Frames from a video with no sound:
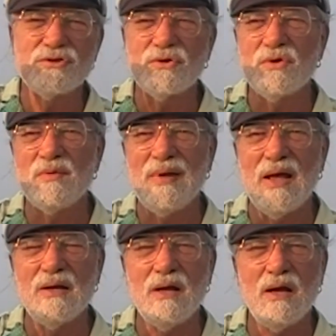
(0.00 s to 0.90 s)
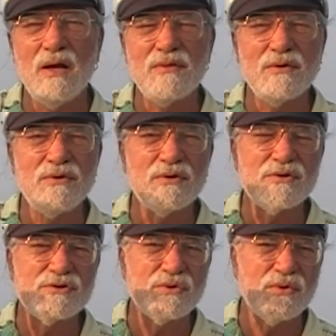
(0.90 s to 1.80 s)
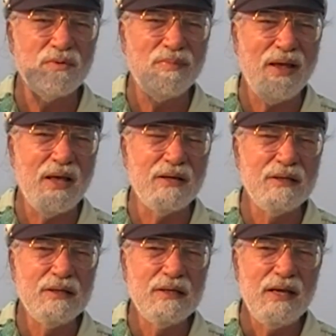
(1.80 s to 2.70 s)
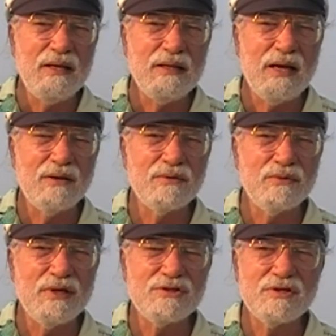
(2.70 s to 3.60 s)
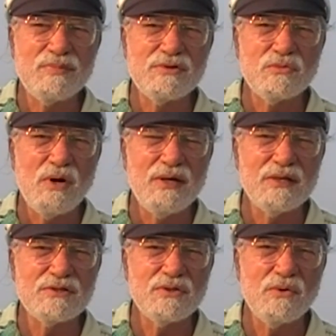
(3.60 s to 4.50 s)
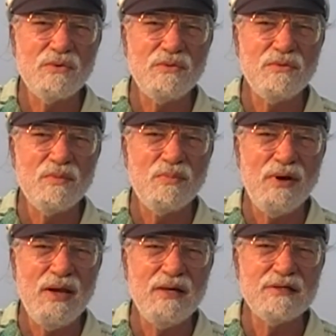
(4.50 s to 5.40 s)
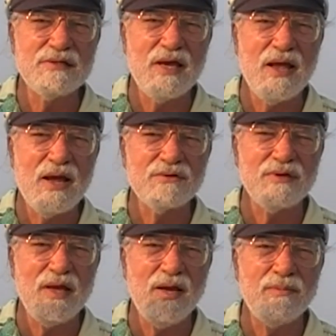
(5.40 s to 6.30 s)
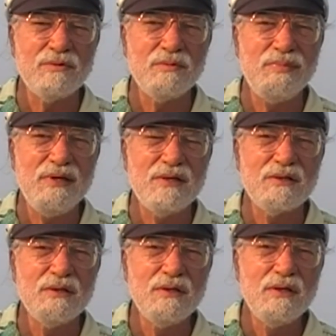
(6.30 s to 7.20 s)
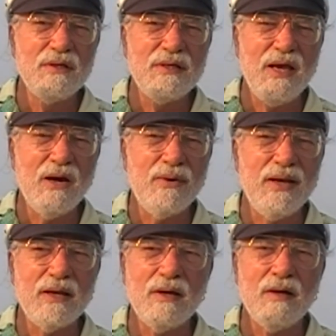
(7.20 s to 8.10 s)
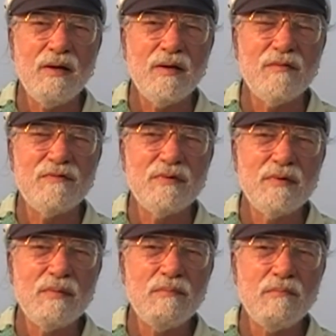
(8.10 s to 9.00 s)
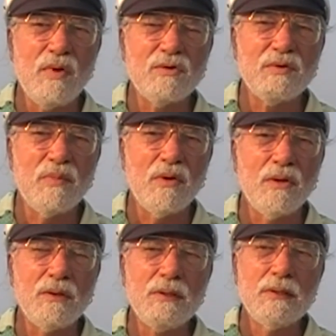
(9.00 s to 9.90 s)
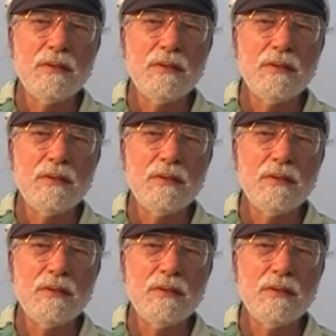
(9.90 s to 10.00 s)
concerned about other, you're concerned about how the relationship is running. So your brain is actually able to be caring of multiple